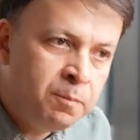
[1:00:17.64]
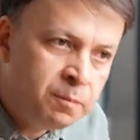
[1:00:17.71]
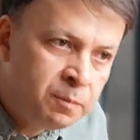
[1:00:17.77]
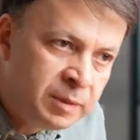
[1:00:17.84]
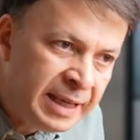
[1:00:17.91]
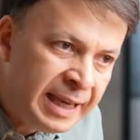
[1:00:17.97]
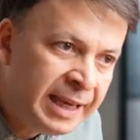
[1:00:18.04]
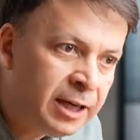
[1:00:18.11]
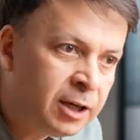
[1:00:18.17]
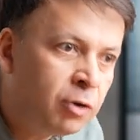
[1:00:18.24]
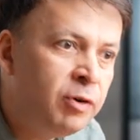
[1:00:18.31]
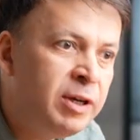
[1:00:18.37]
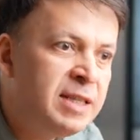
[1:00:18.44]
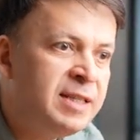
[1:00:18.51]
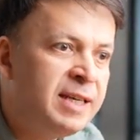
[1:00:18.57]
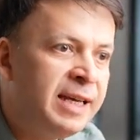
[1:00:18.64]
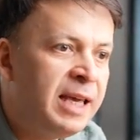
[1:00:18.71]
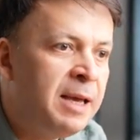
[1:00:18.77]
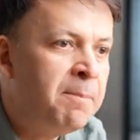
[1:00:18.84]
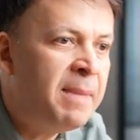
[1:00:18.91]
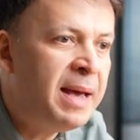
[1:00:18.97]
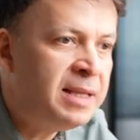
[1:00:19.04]
increasing
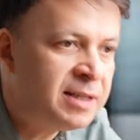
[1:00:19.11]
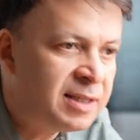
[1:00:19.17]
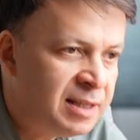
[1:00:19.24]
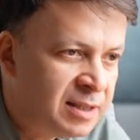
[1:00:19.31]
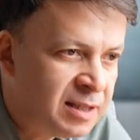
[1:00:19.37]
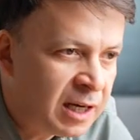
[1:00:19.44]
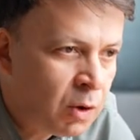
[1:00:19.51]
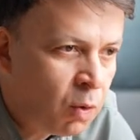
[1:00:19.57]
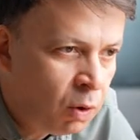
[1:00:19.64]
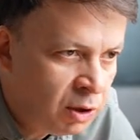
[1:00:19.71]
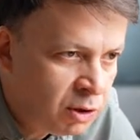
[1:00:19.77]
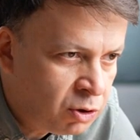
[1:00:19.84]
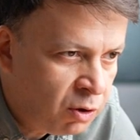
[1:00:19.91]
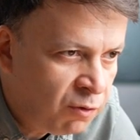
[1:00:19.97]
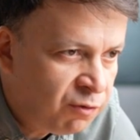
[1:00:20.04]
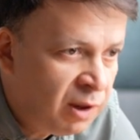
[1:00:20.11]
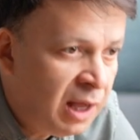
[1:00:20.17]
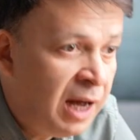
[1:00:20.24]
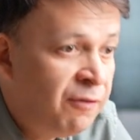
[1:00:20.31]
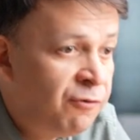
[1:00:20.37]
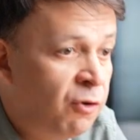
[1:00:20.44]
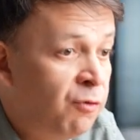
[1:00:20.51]
immensely the quality of
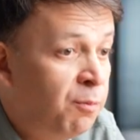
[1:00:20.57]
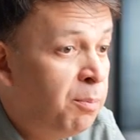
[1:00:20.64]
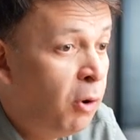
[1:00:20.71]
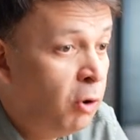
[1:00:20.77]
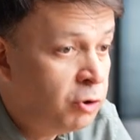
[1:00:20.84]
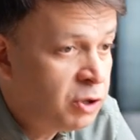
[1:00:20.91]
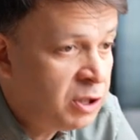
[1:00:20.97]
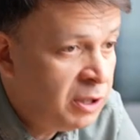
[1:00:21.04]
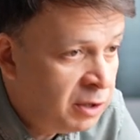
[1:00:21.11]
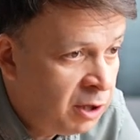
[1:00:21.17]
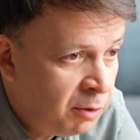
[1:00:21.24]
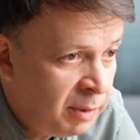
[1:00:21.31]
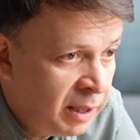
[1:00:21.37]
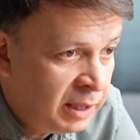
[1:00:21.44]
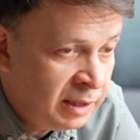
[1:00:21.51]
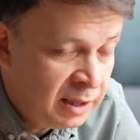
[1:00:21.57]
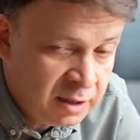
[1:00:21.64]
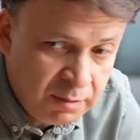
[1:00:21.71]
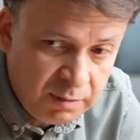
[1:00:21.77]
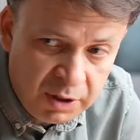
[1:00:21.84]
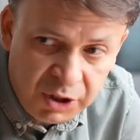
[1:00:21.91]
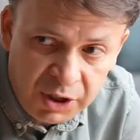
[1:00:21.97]
life of both in Armenia and
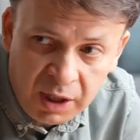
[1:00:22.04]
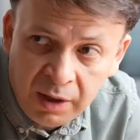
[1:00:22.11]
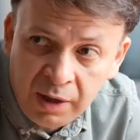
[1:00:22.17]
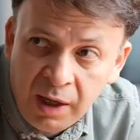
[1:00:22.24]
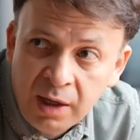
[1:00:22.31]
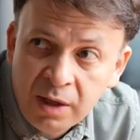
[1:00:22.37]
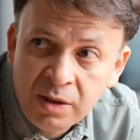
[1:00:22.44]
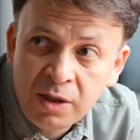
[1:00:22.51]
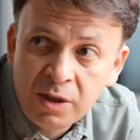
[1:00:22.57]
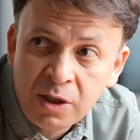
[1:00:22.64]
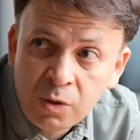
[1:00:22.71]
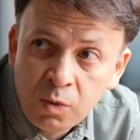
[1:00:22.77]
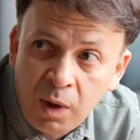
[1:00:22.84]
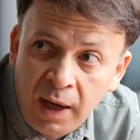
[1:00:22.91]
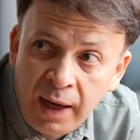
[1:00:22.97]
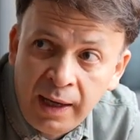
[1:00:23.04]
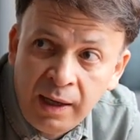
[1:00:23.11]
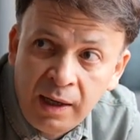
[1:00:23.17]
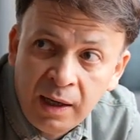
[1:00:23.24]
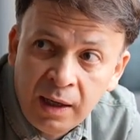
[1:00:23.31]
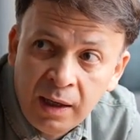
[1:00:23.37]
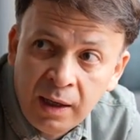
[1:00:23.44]
Azerbaijan. This is why
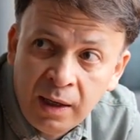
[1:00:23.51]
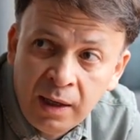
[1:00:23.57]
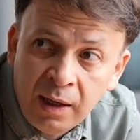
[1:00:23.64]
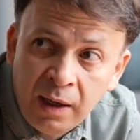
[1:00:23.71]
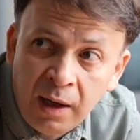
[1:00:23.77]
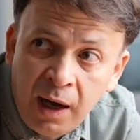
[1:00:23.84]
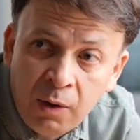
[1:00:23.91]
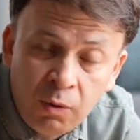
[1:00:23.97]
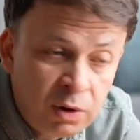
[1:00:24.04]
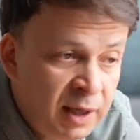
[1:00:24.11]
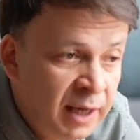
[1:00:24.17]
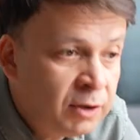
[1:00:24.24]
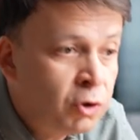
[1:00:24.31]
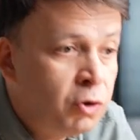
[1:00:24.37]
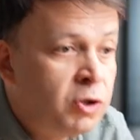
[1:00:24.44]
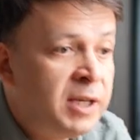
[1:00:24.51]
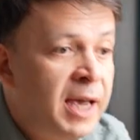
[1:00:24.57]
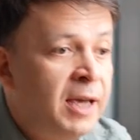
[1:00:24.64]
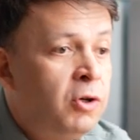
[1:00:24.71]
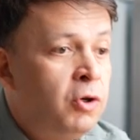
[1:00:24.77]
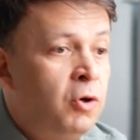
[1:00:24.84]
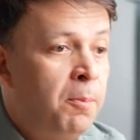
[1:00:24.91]
I would like to
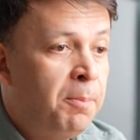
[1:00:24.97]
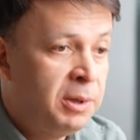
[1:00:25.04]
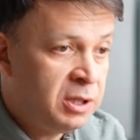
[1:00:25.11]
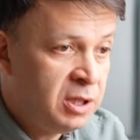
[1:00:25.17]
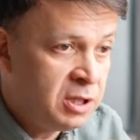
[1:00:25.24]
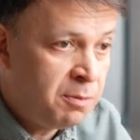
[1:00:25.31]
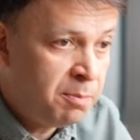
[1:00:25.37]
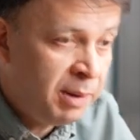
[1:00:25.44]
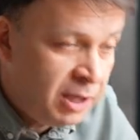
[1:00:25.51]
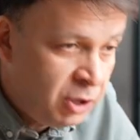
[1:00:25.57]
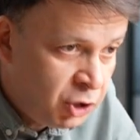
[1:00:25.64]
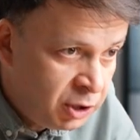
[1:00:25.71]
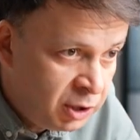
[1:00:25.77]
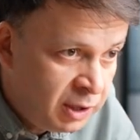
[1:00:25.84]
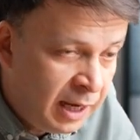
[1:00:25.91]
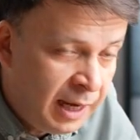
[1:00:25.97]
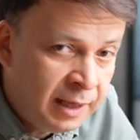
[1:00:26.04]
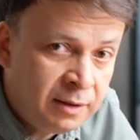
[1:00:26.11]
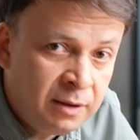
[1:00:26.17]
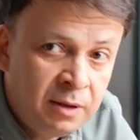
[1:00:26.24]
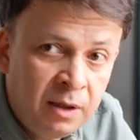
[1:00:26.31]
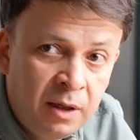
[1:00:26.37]
thank your participation
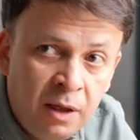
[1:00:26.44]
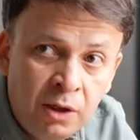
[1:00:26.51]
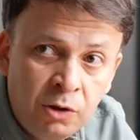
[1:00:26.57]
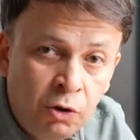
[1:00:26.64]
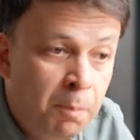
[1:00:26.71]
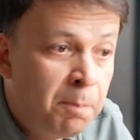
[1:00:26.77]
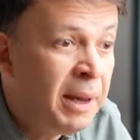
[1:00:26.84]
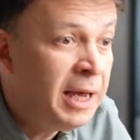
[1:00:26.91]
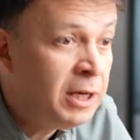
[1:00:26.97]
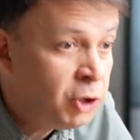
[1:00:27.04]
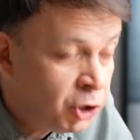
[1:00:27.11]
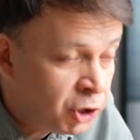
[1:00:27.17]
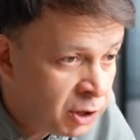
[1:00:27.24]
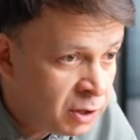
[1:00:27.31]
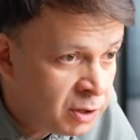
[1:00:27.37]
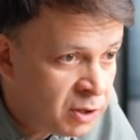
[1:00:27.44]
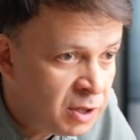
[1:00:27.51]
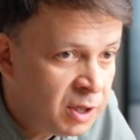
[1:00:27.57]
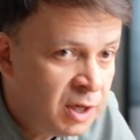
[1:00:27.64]
and your patience.